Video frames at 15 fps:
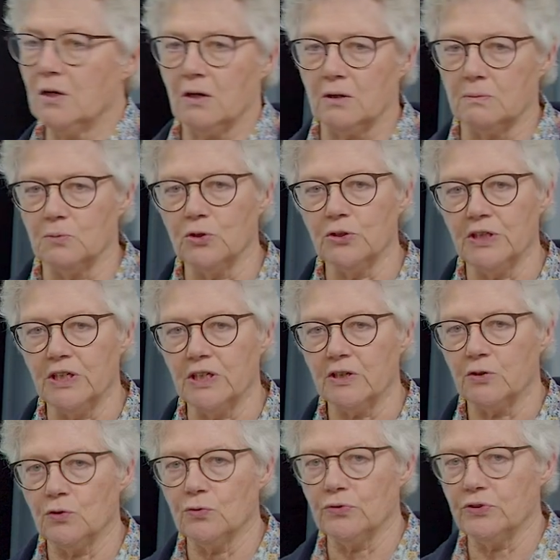
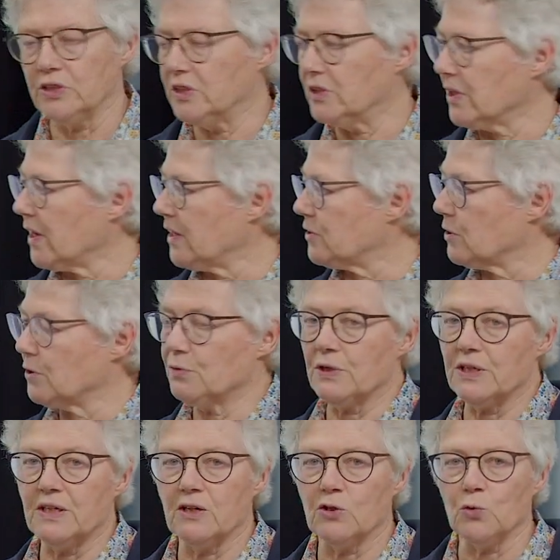harmonic using
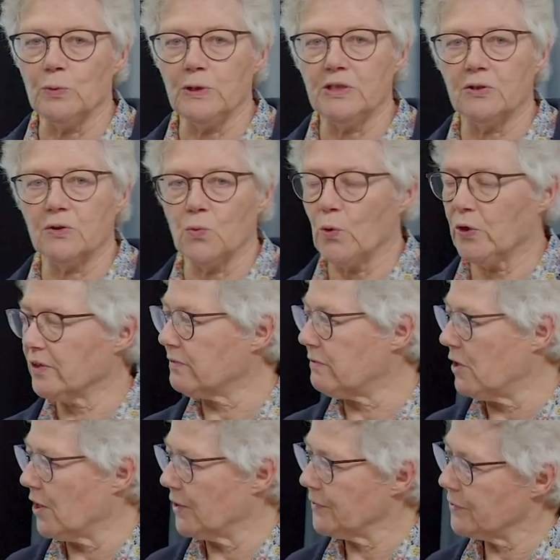800 nanometer
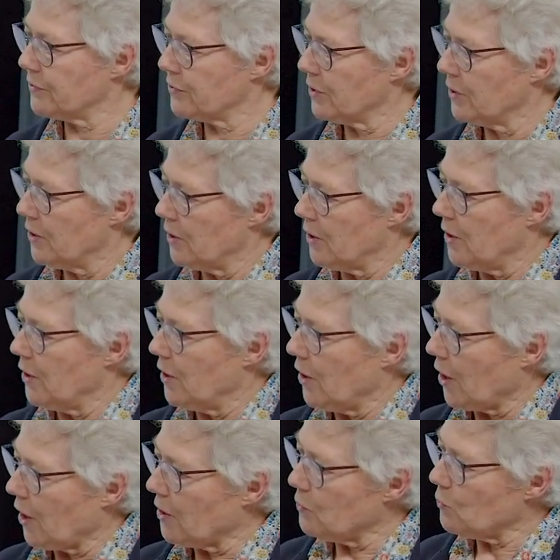wavelengths.
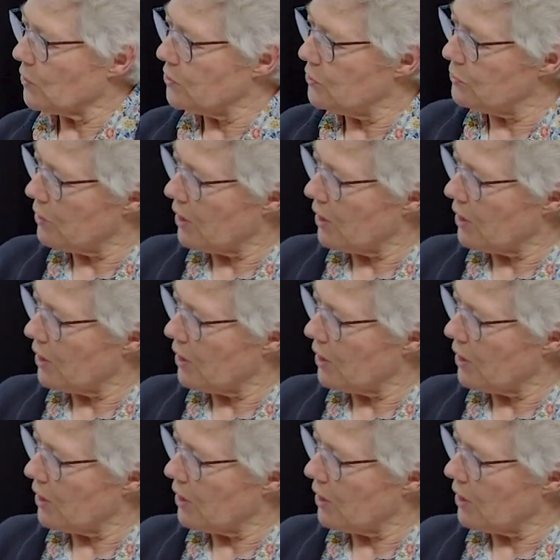And what you